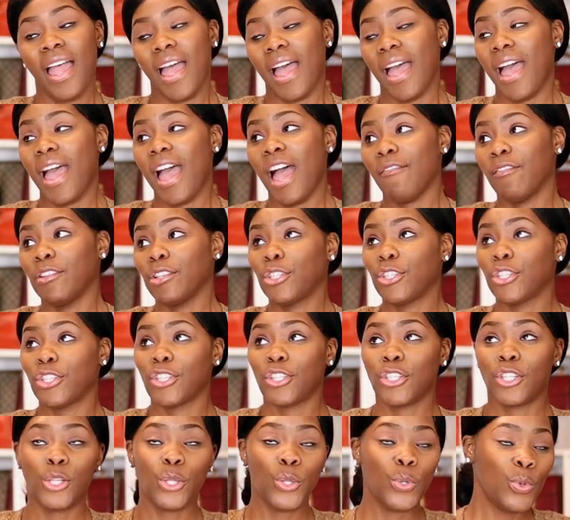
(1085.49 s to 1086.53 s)
I have a
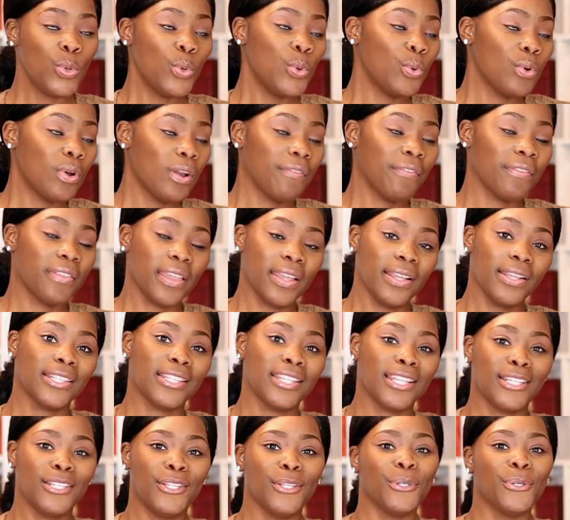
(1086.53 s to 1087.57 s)
slew of things
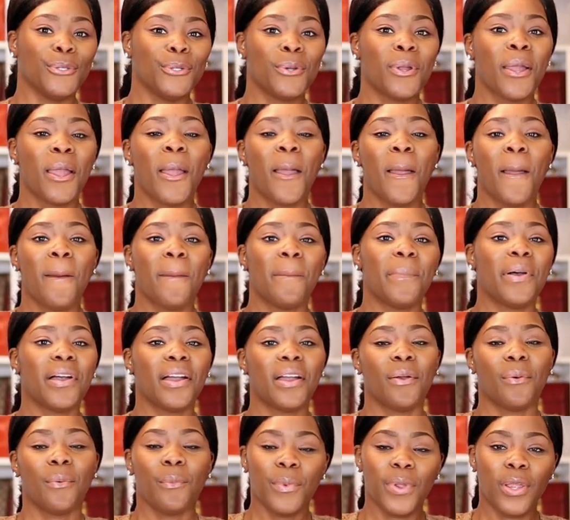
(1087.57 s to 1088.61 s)
to do,
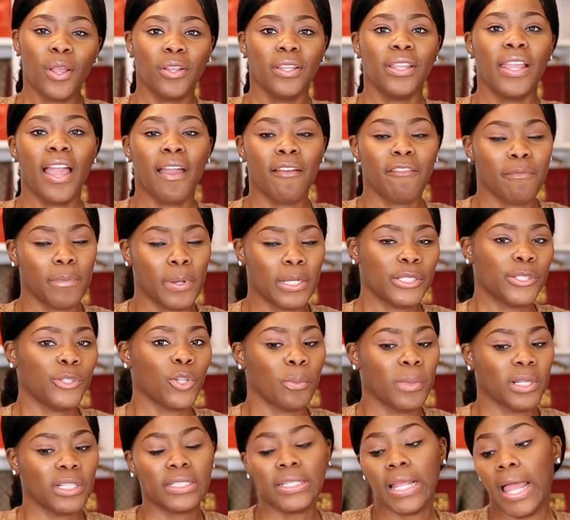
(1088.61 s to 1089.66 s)
but we only have but so
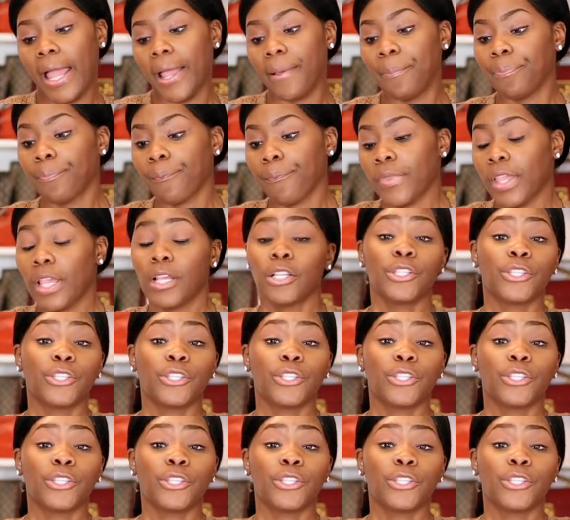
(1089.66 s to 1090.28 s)
much time.